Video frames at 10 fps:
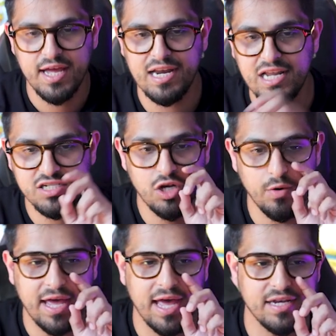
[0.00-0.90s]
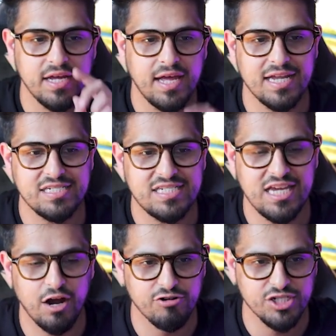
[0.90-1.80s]
And let's go ahead and
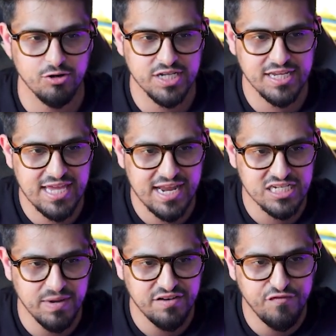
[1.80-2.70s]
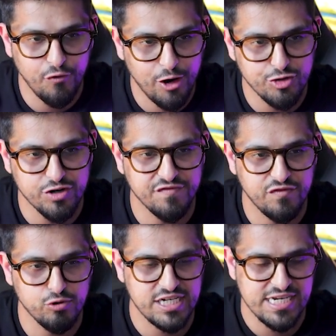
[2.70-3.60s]
see our results. And again, it's made
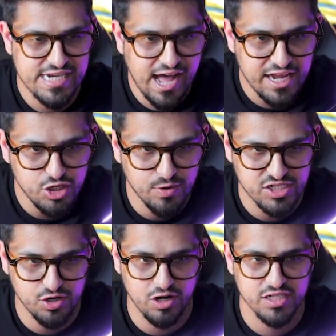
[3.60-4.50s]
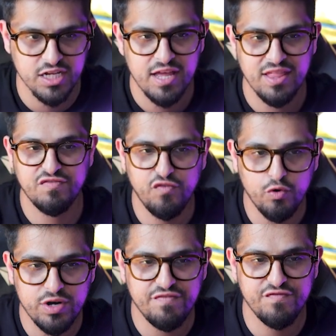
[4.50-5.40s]
$449. It's
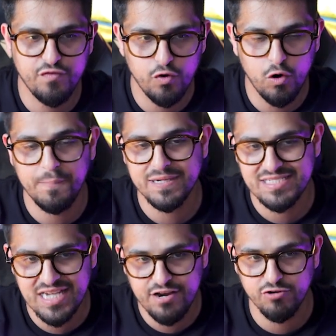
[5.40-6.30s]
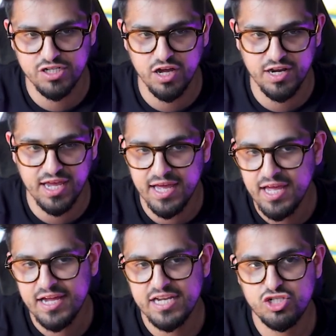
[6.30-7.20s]
44% return here.
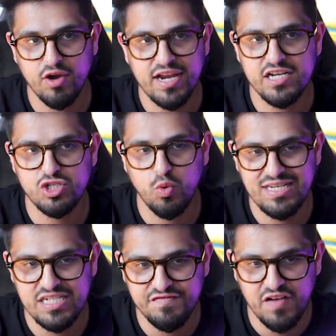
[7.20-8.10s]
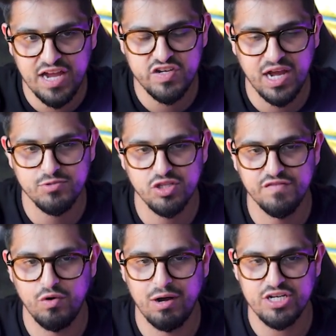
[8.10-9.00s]
It traded 25 times on the
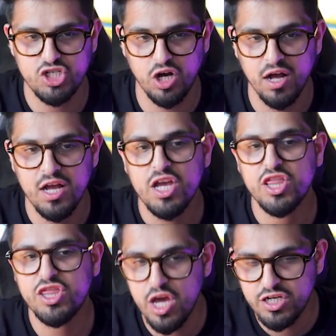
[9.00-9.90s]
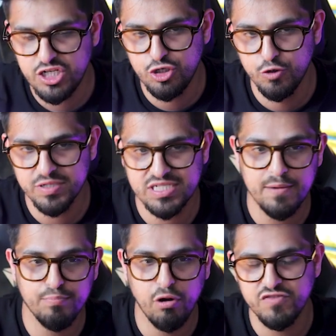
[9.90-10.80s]
4-hourly chart.
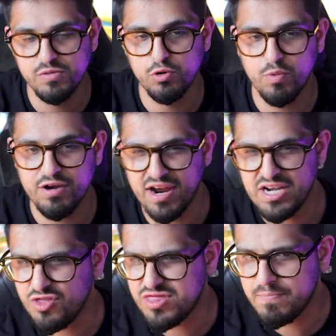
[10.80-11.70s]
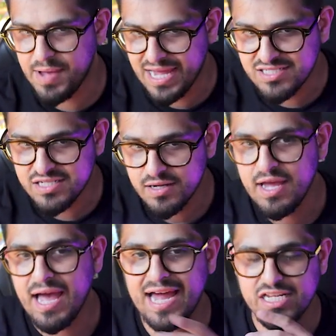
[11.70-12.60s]
32% profitable win rate. Not the best,
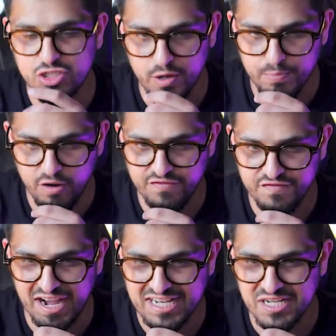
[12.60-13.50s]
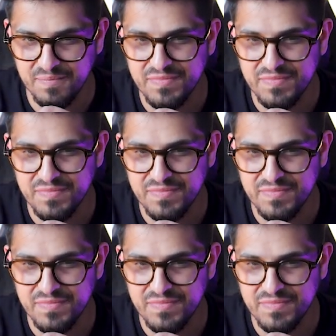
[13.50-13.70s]
and it's got a profit factor.